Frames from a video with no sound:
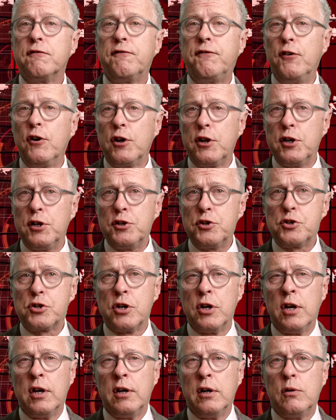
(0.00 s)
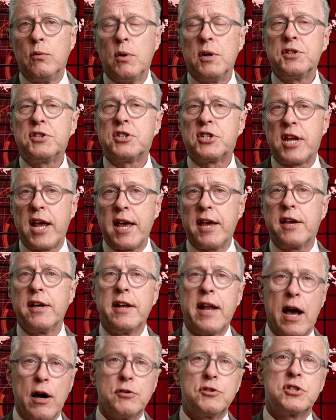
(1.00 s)
footage was taken
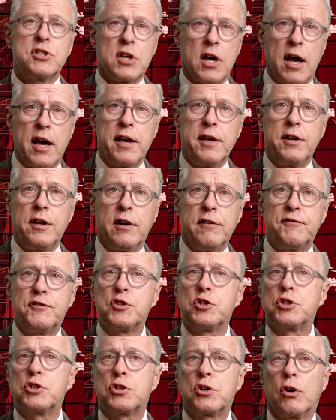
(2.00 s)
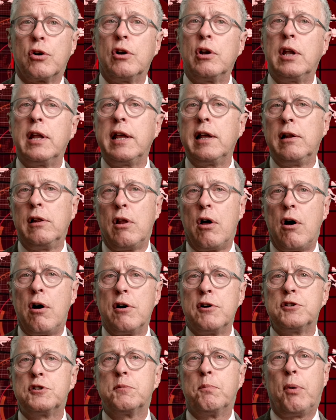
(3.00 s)
outside of Sterling
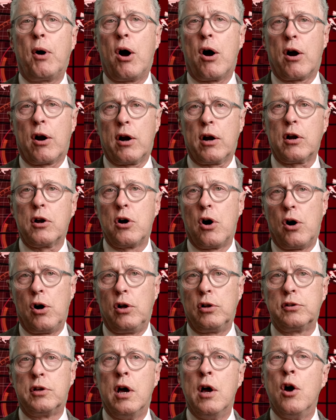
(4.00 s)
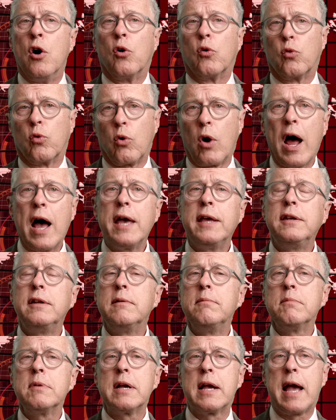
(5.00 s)
Long's bar called
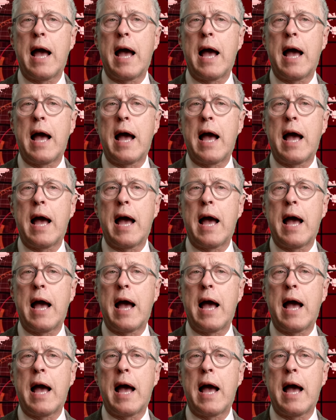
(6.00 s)
Ride'em